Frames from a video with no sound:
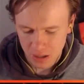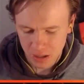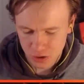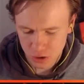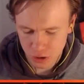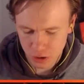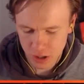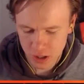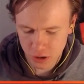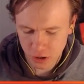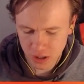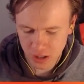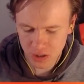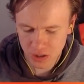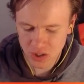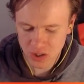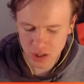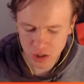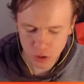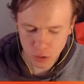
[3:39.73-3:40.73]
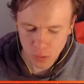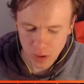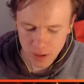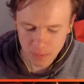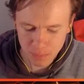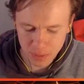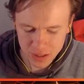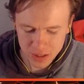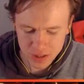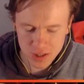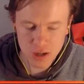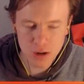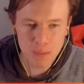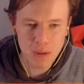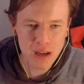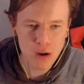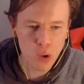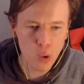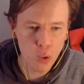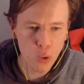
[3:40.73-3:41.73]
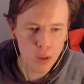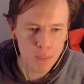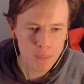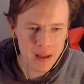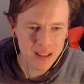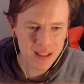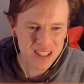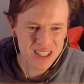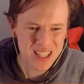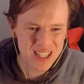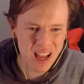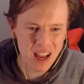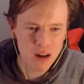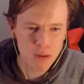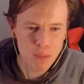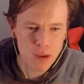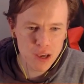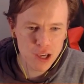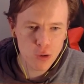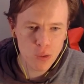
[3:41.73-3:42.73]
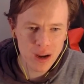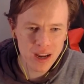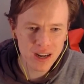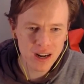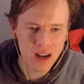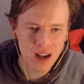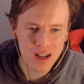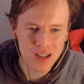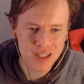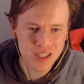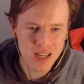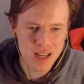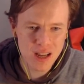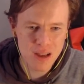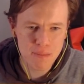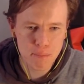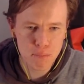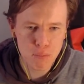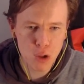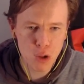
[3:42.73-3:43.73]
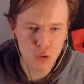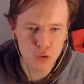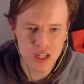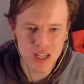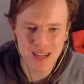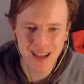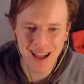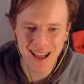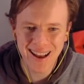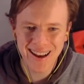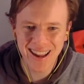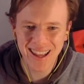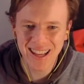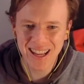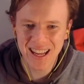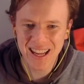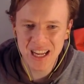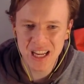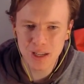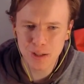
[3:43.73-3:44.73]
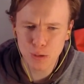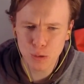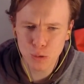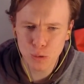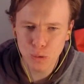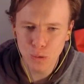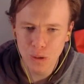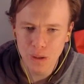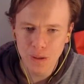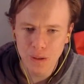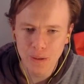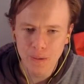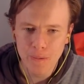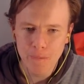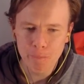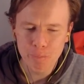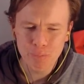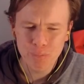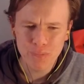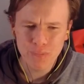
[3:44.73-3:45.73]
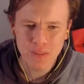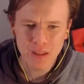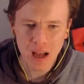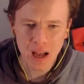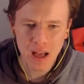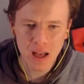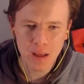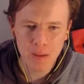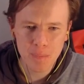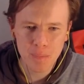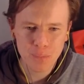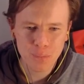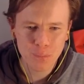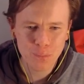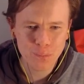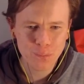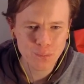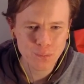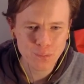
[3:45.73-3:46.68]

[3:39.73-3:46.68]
Sorry you can't see the queen, but it's going to be all about this enemy queen, RC, multi, and eagle. Um,